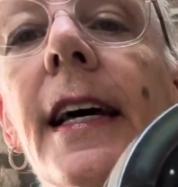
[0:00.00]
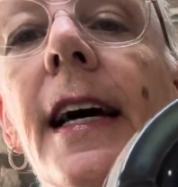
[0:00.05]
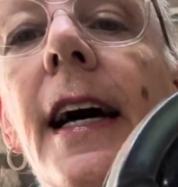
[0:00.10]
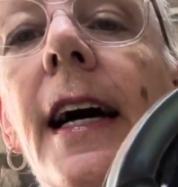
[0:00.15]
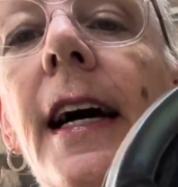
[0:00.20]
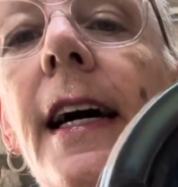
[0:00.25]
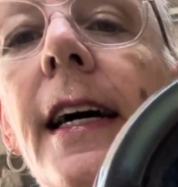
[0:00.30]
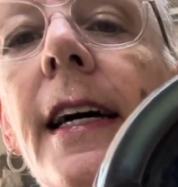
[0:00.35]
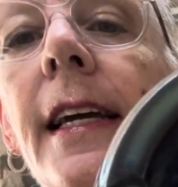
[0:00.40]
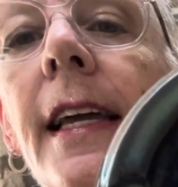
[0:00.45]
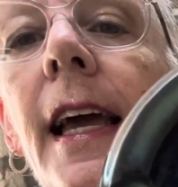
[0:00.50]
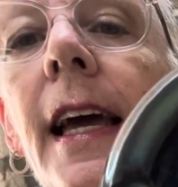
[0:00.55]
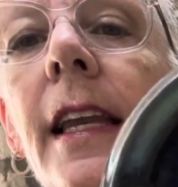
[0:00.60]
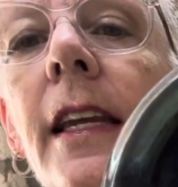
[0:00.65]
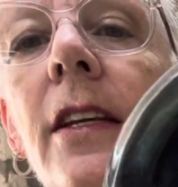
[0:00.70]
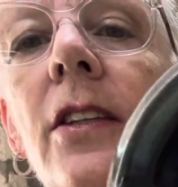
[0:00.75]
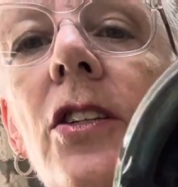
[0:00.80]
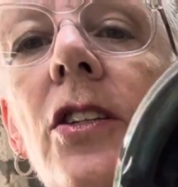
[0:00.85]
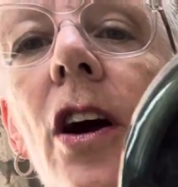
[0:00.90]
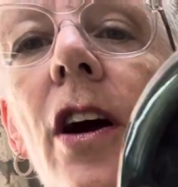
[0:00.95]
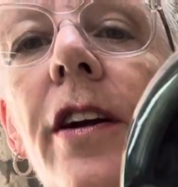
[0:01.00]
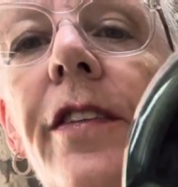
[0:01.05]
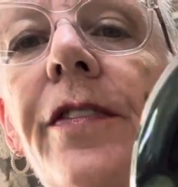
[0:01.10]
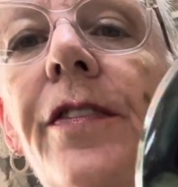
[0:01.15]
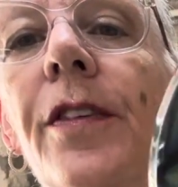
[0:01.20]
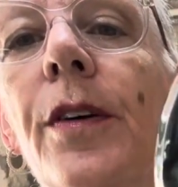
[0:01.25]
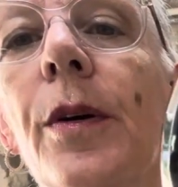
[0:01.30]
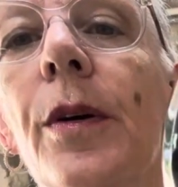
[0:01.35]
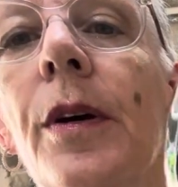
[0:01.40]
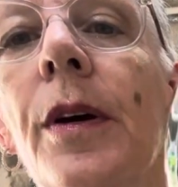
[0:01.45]
Uh, again, it's hard
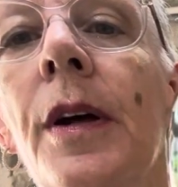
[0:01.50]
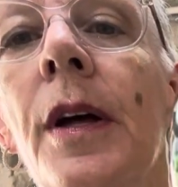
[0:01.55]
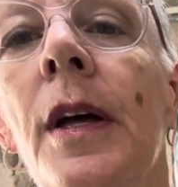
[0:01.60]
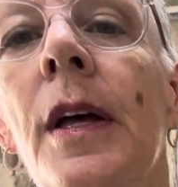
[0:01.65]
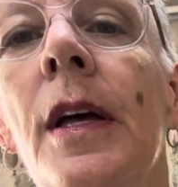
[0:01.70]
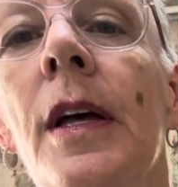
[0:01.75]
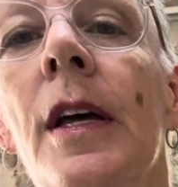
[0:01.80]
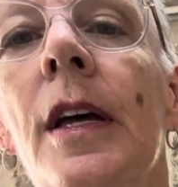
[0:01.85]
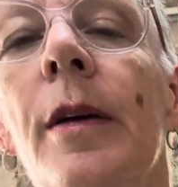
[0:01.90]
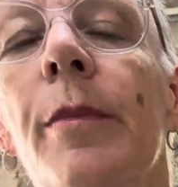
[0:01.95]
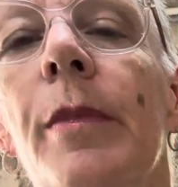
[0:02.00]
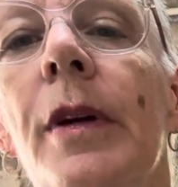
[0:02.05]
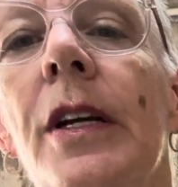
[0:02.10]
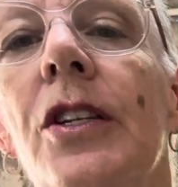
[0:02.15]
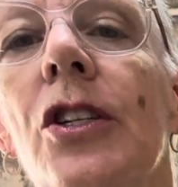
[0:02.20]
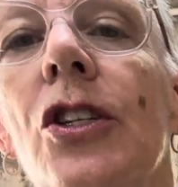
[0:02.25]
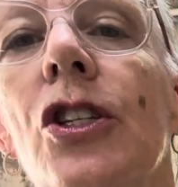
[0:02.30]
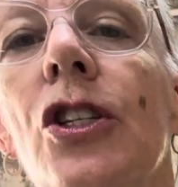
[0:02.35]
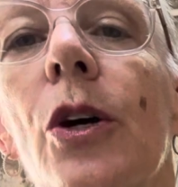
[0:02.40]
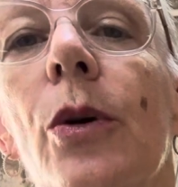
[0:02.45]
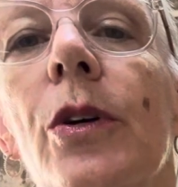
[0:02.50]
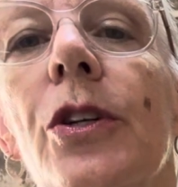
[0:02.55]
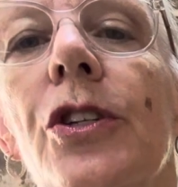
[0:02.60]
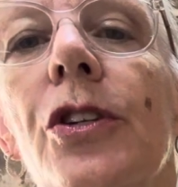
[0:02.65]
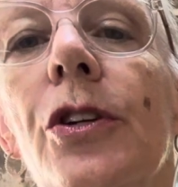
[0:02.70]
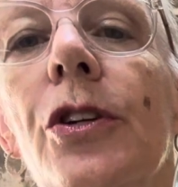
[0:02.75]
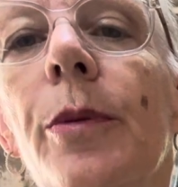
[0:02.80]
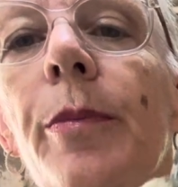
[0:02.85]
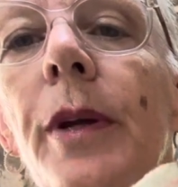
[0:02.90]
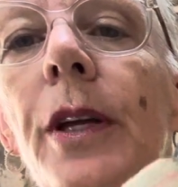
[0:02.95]
for me to show it
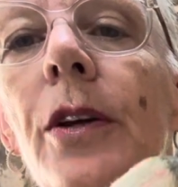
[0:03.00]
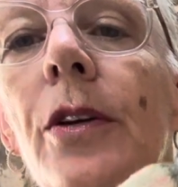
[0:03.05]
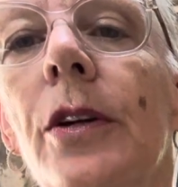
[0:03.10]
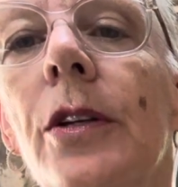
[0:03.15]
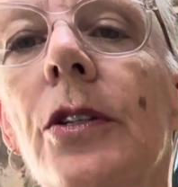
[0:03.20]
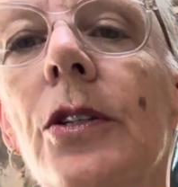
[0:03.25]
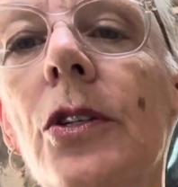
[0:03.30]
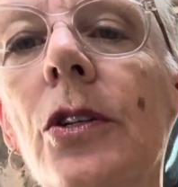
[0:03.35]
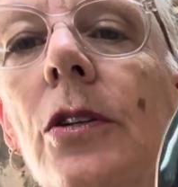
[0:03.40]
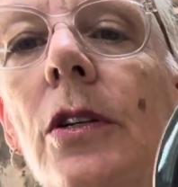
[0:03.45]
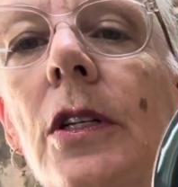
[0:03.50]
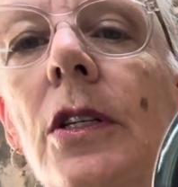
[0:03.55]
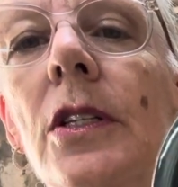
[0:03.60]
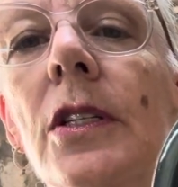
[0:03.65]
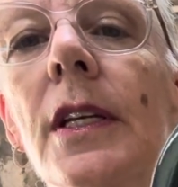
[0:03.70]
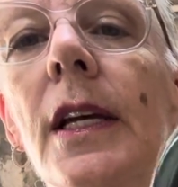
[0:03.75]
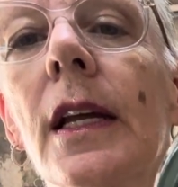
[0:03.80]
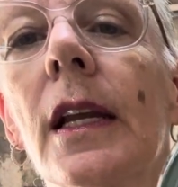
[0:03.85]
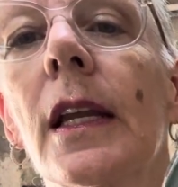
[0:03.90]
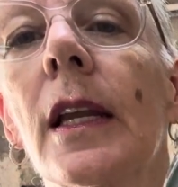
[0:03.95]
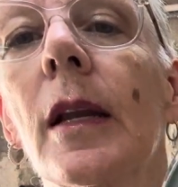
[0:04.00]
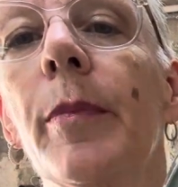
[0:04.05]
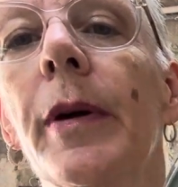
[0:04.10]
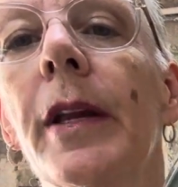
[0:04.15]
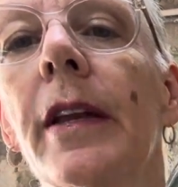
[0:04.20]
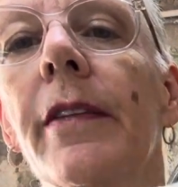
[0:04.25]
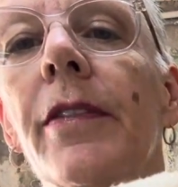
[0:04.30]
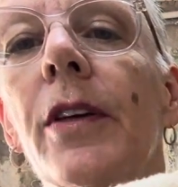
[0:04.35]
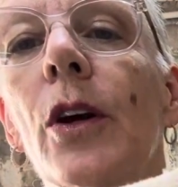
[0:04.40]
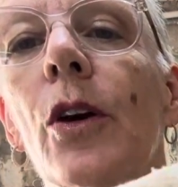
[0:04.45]
to you, but you can certainly see a little
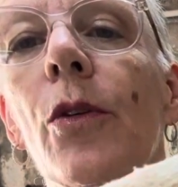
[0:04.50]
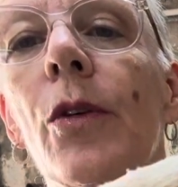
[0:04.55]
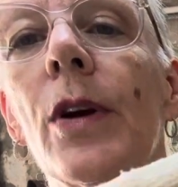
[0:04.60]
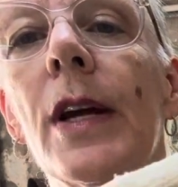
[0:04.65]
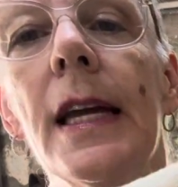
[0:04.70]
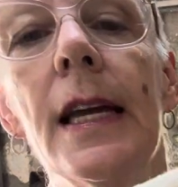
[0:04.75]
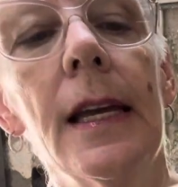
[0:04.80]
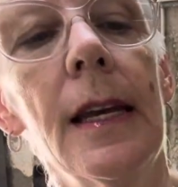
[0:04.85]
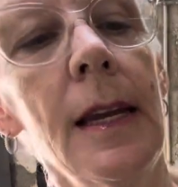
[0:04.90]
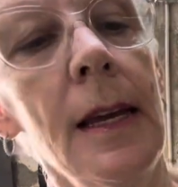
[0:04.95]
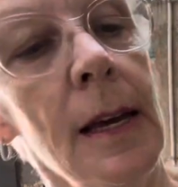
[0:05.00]
bit of the green.